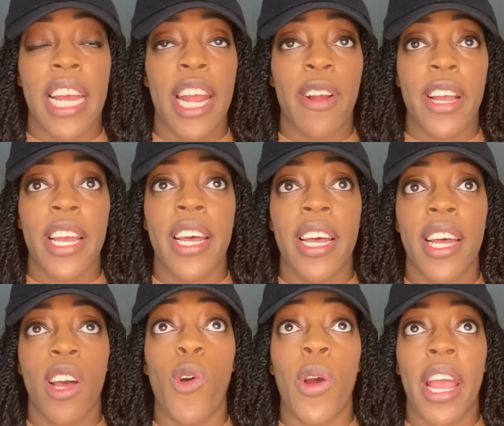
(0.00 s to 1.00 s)
area
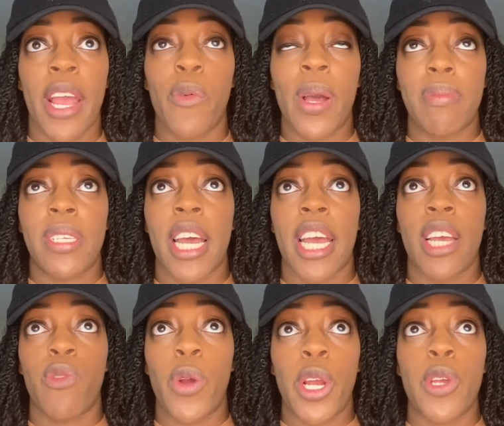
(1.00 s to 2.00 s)
or a
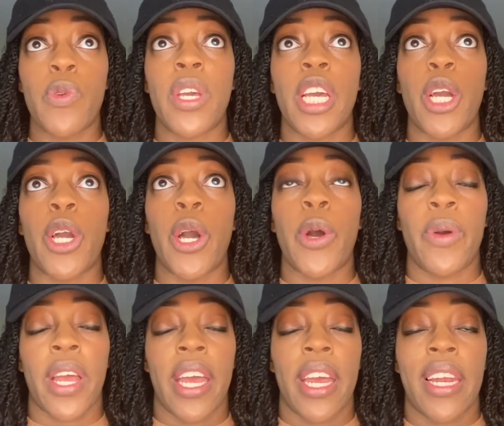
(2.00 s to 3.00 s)
website where you can go
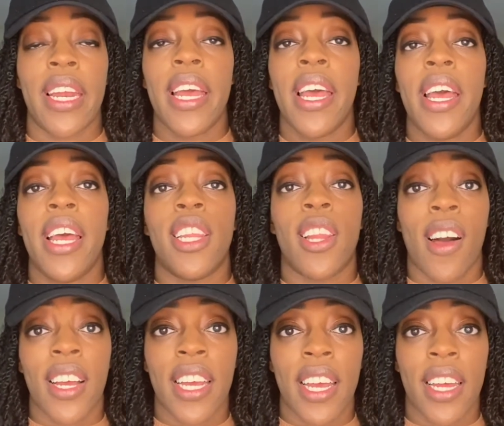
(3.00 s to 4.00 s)
and
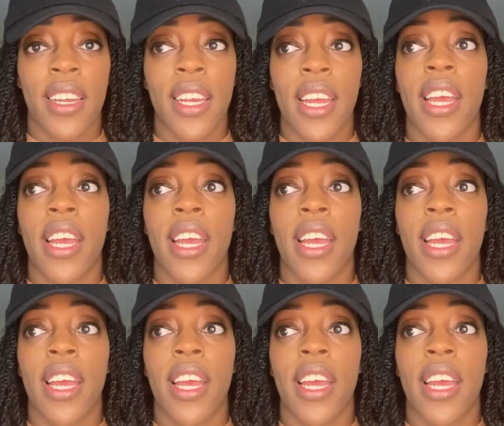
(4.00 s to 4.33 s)
log in,